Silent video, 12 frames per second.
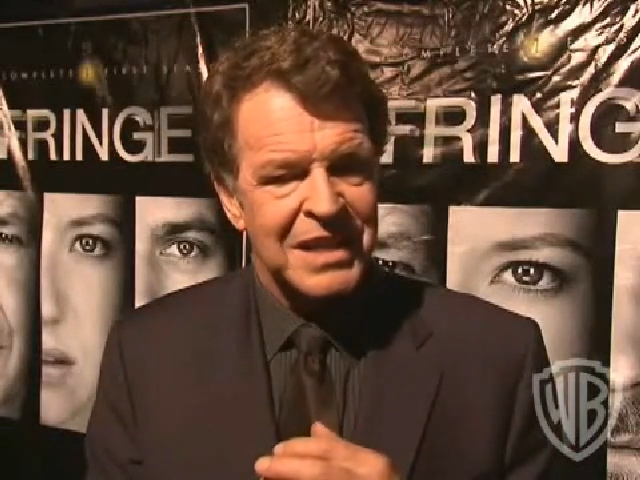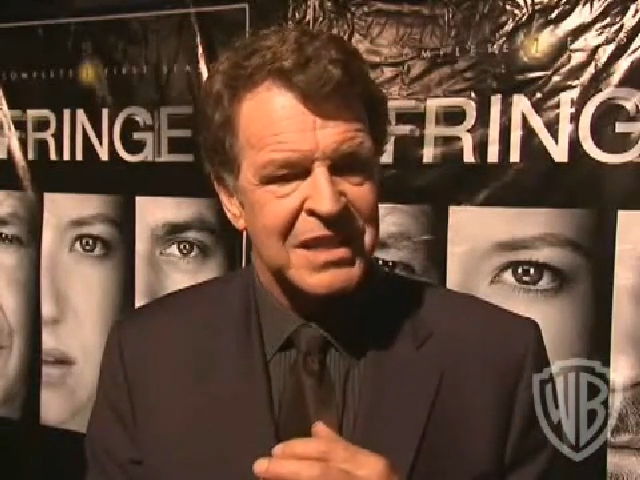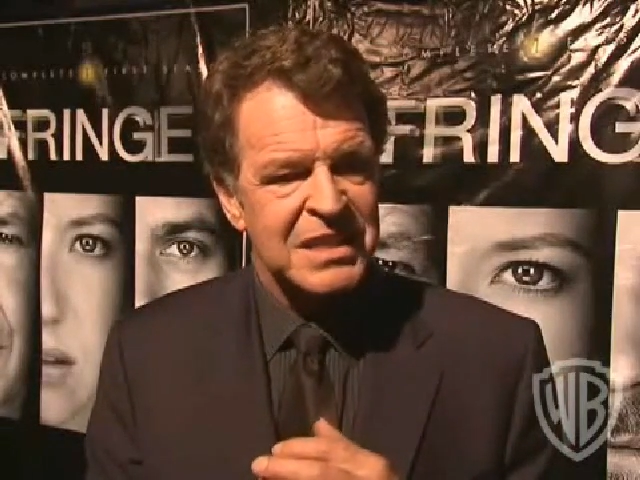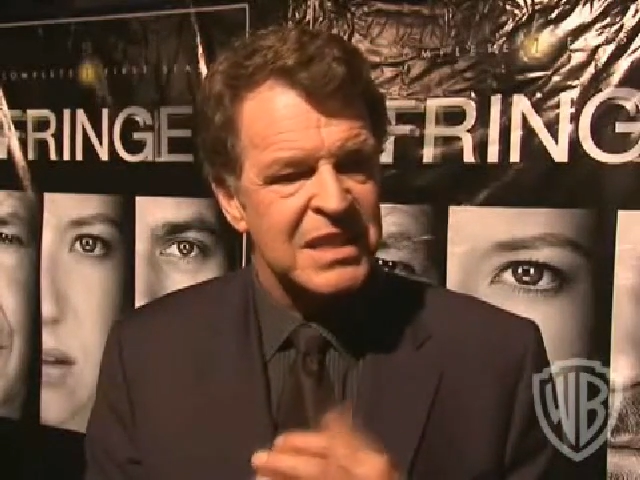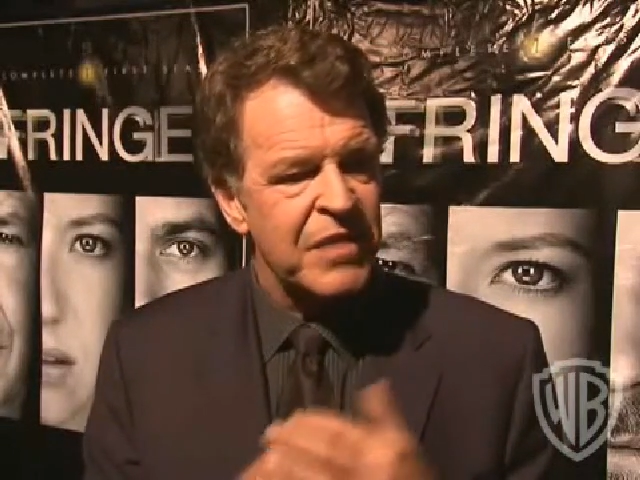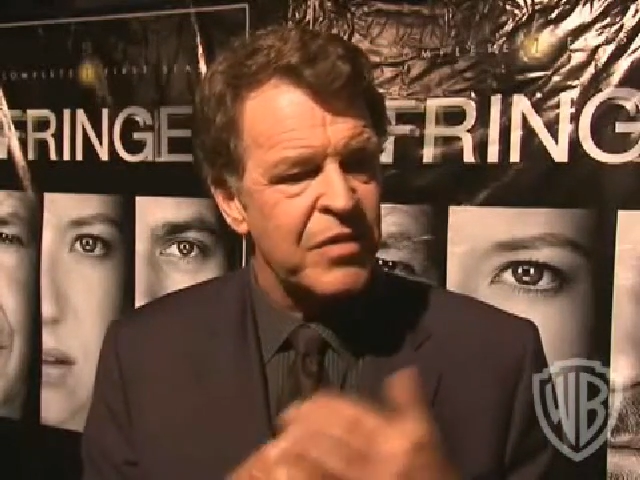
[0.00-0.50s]

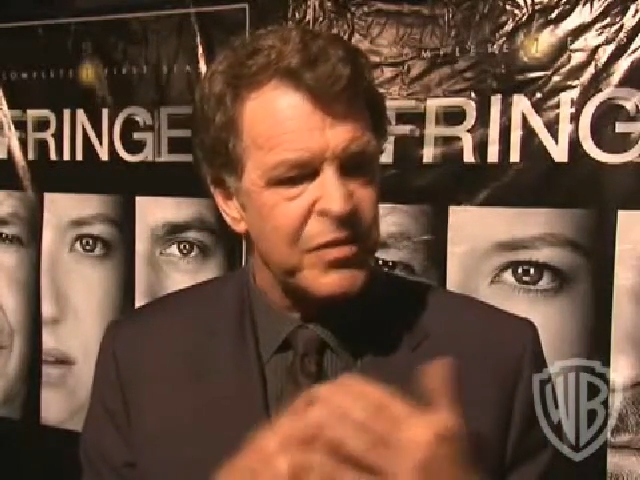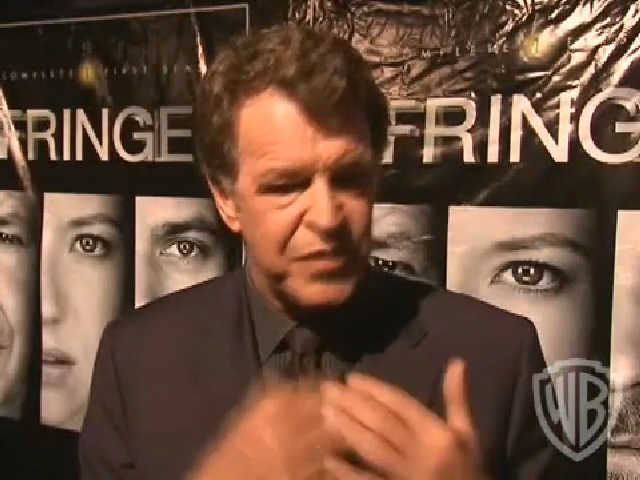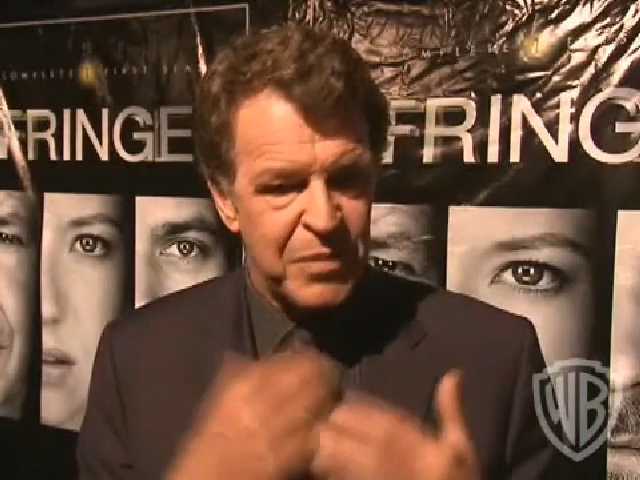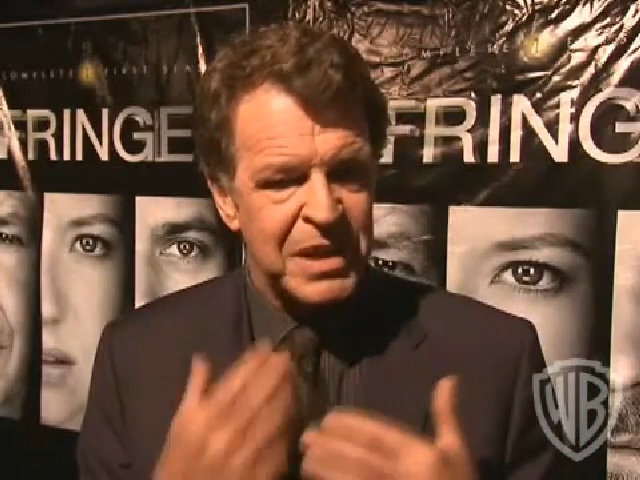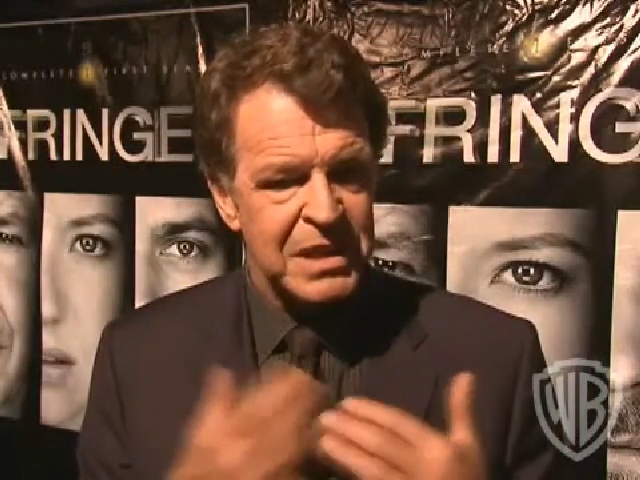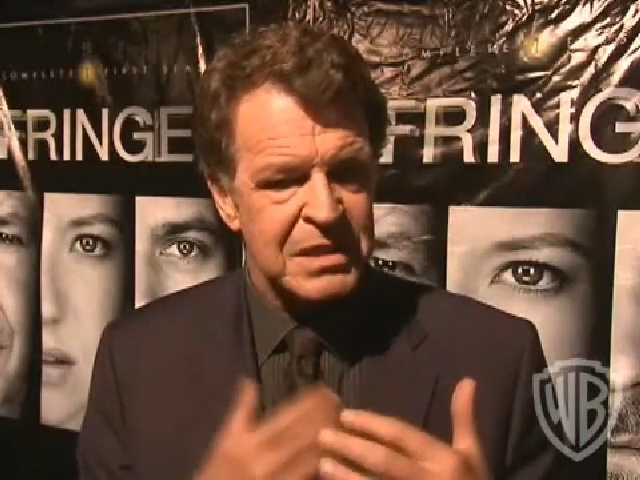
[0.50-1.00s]
There's never
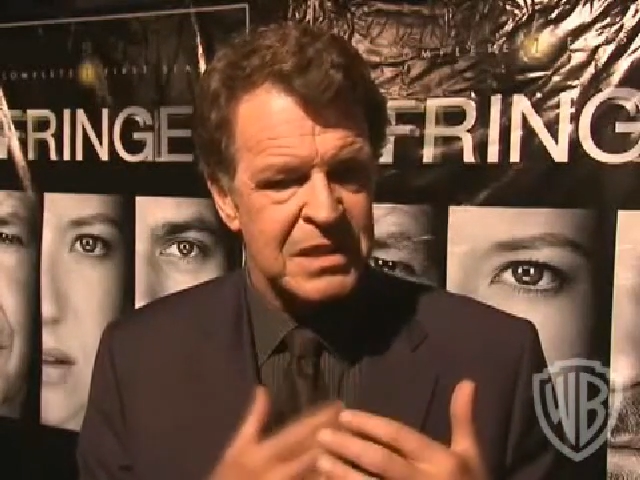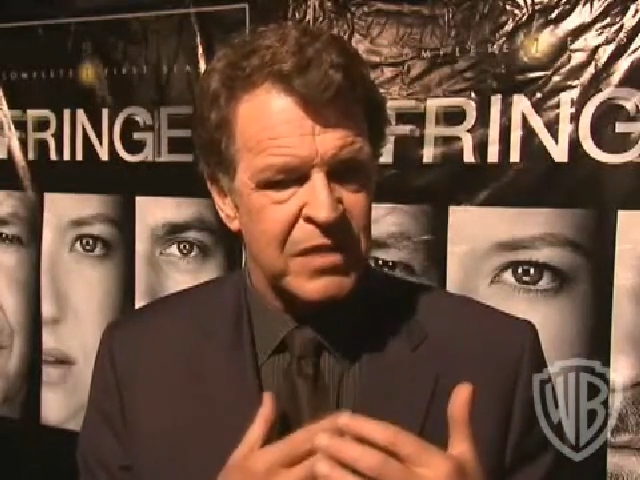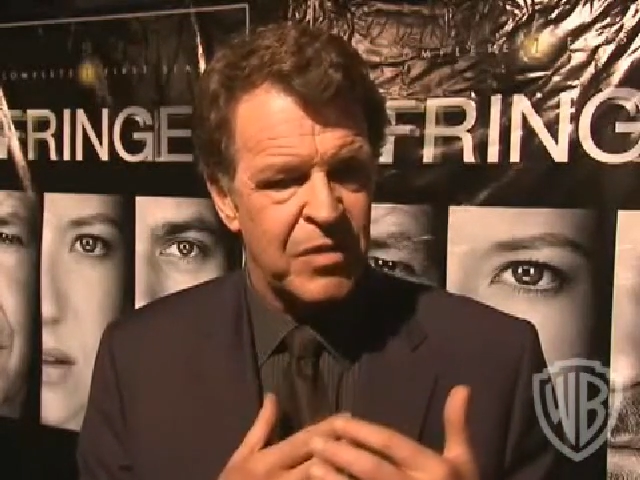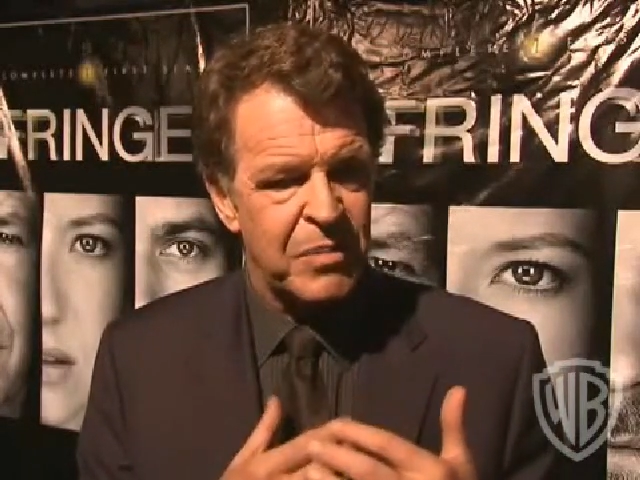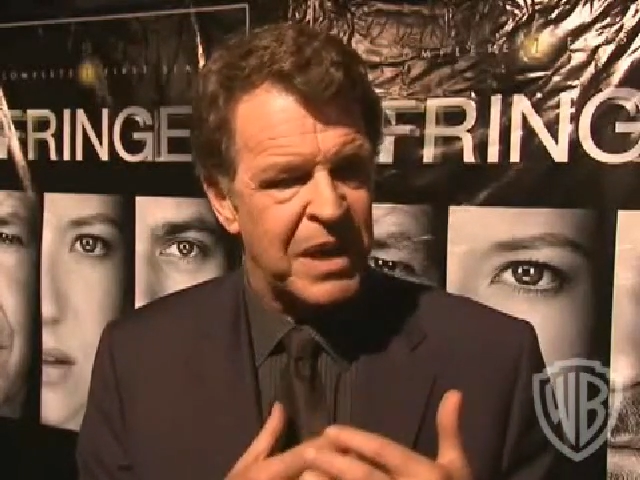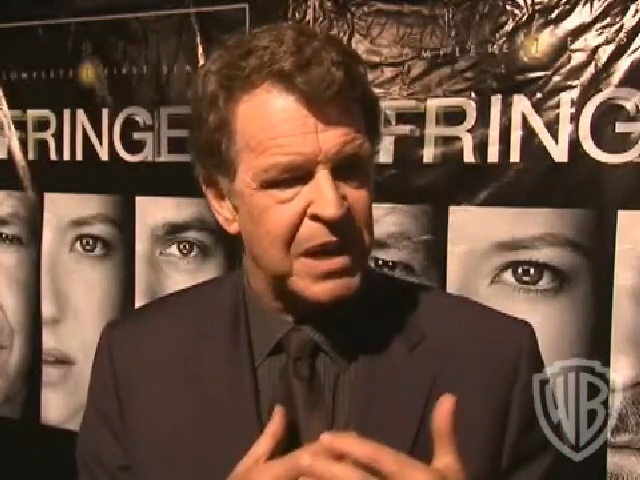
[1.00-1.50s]

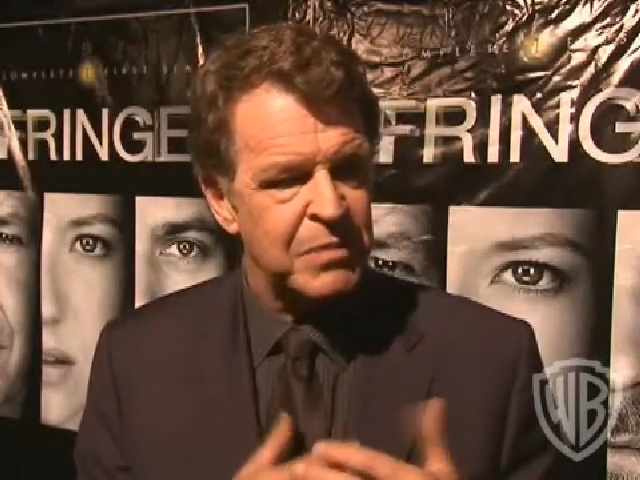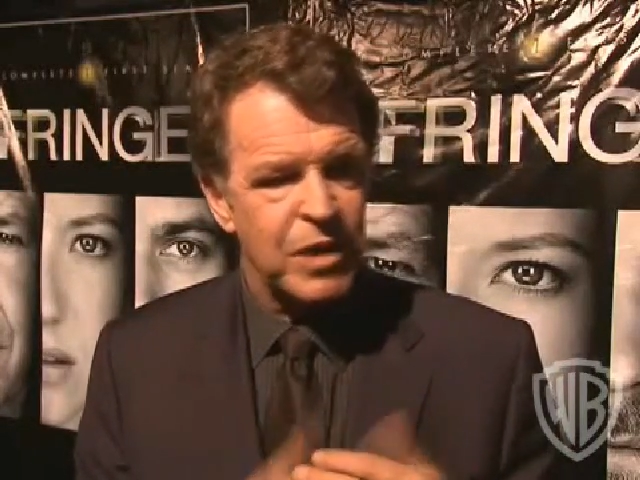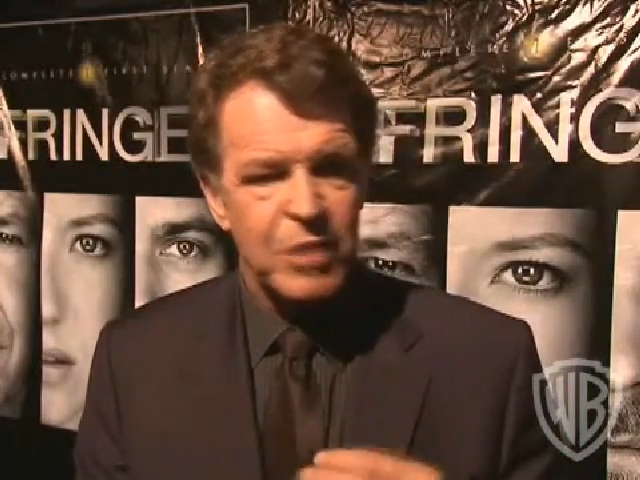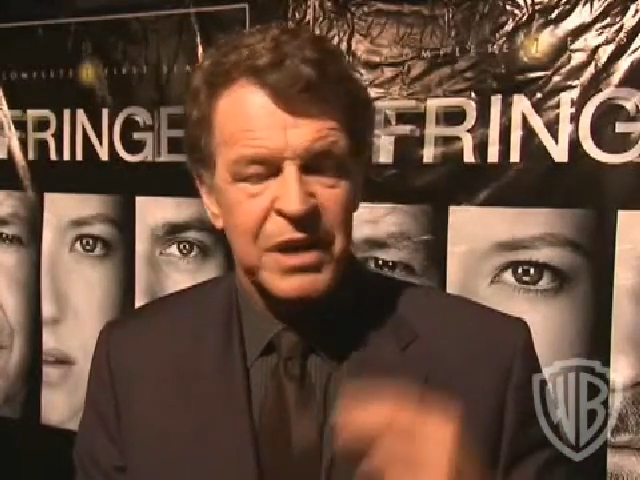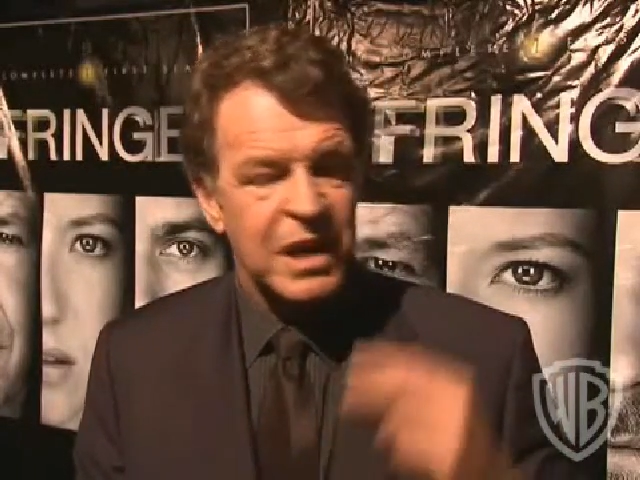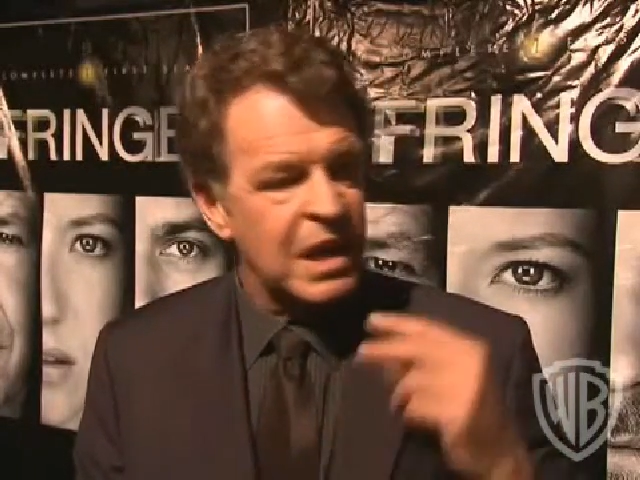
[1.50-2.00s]
a bad
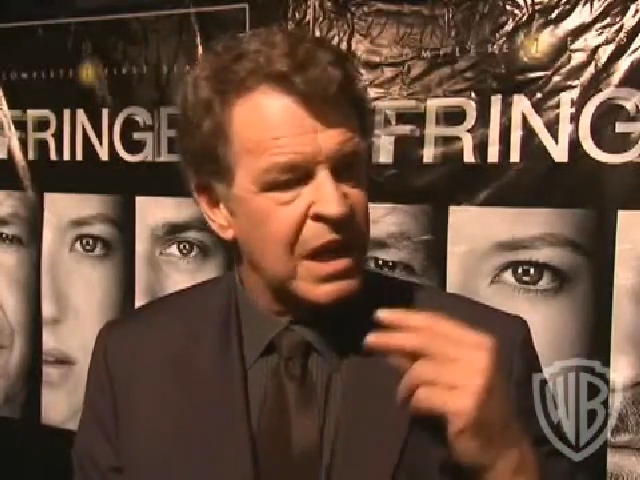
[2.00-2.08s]
moment.